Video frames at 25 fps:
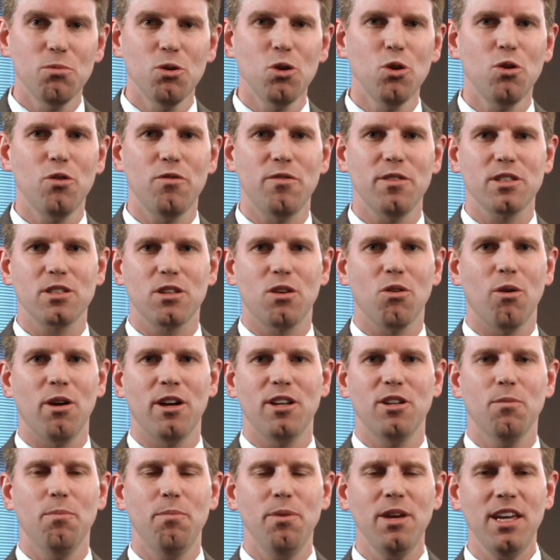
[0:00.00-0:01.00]
move is
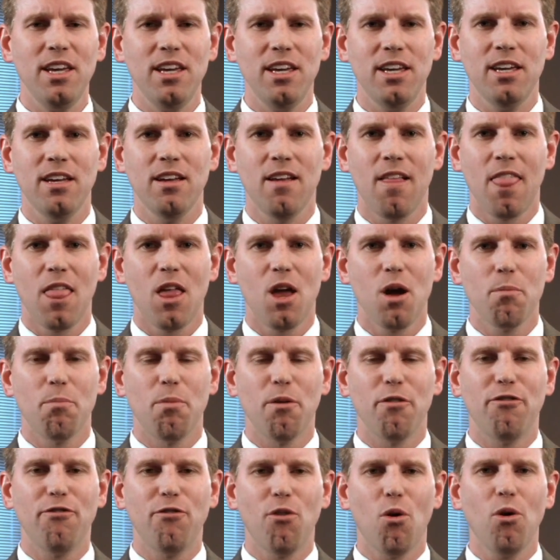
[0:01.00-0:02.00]
going to be
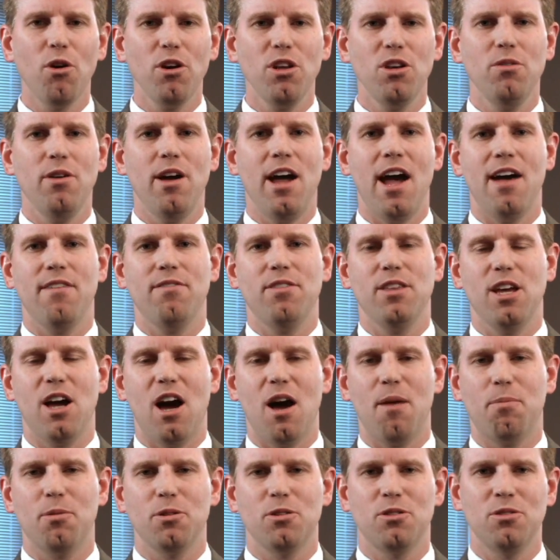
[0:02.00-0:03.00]
before you have the
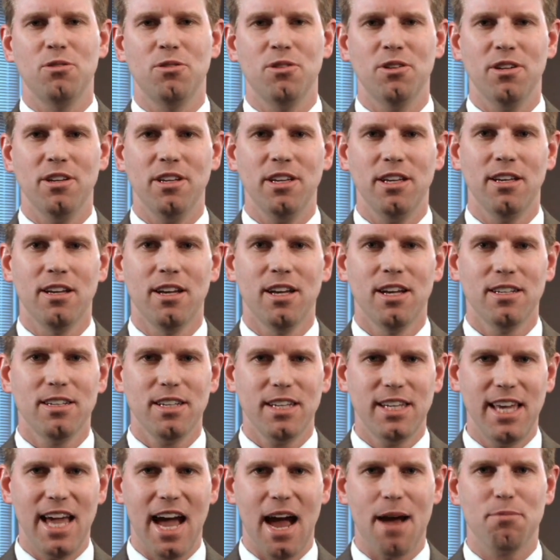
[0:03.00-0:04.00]
opportunity
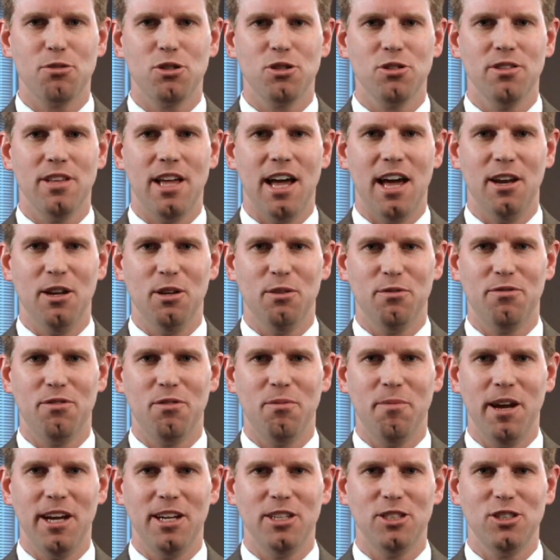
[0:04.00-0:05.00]
to capture that
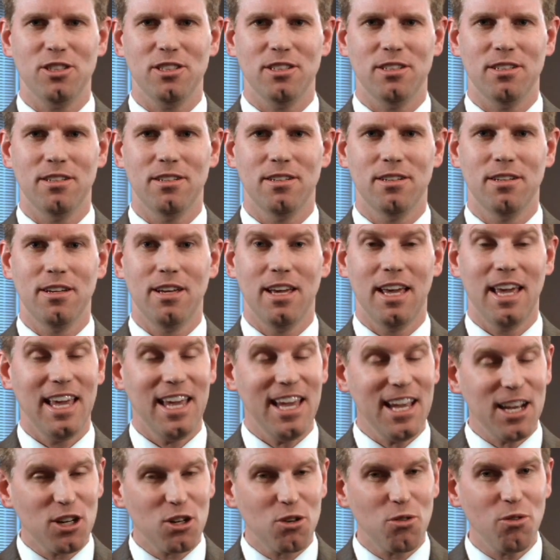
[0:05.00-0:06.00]
information.
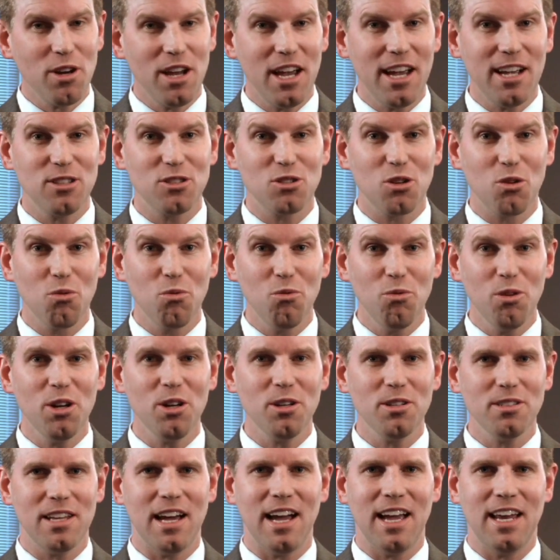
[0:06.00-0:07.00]
It creates a
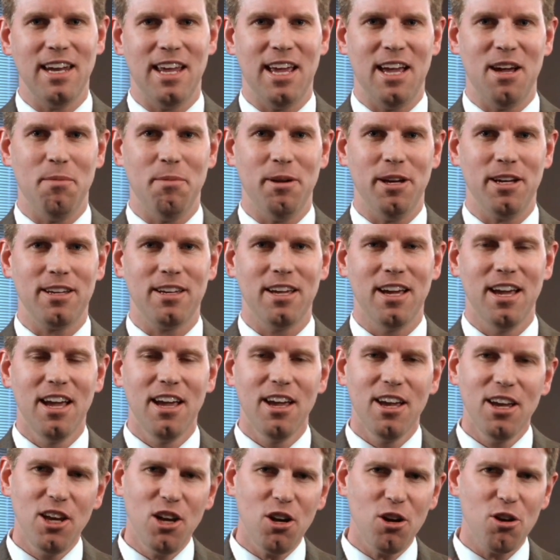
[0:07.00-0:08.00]
real dynamic.
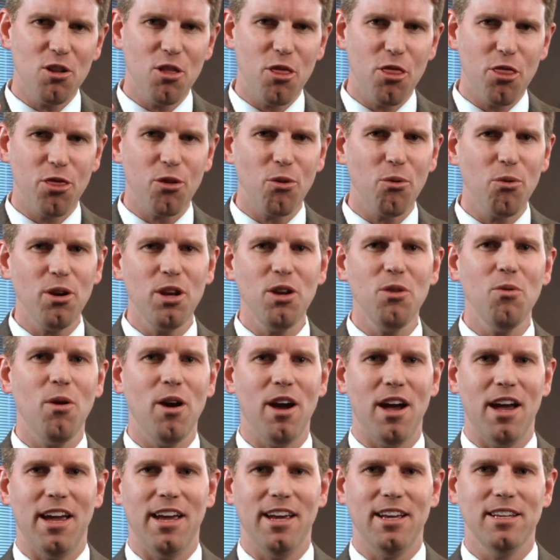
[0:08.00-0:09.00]
Here are three
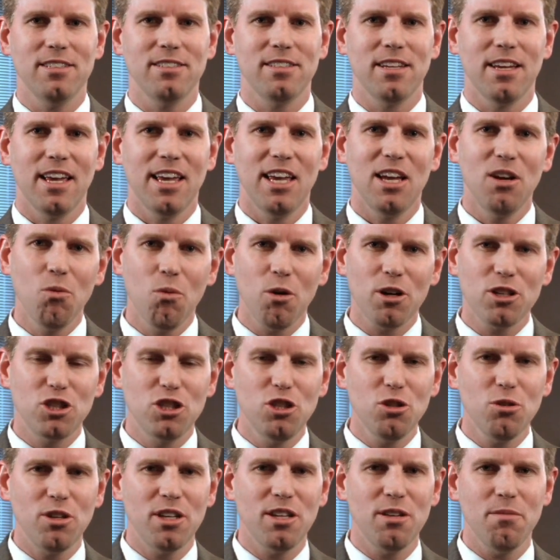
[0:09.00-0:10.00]
ways in
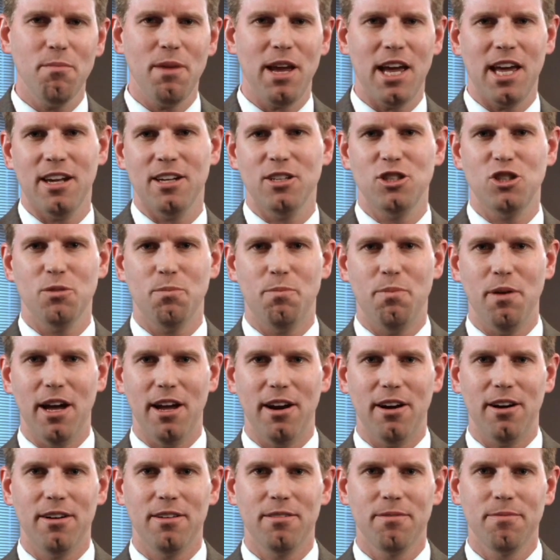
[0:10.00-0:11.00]
which you can manage it
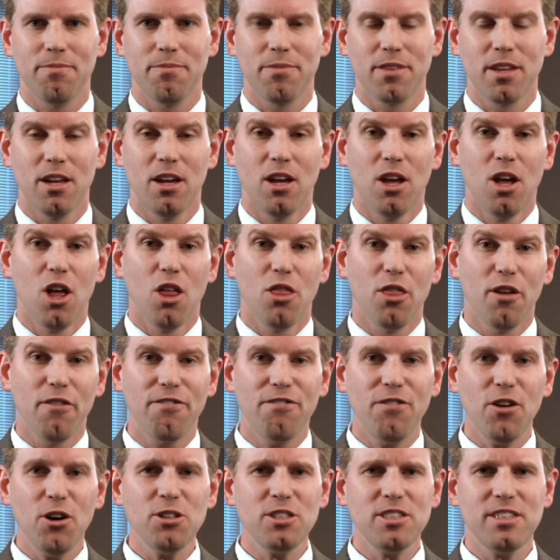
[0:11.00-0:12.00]
better. The
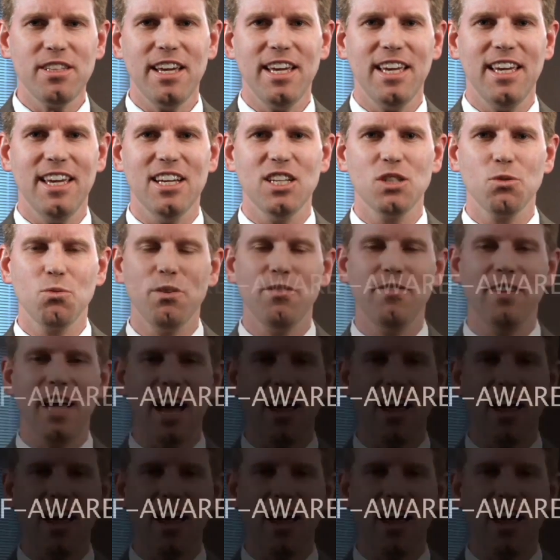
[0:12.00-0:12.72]
first thing is we've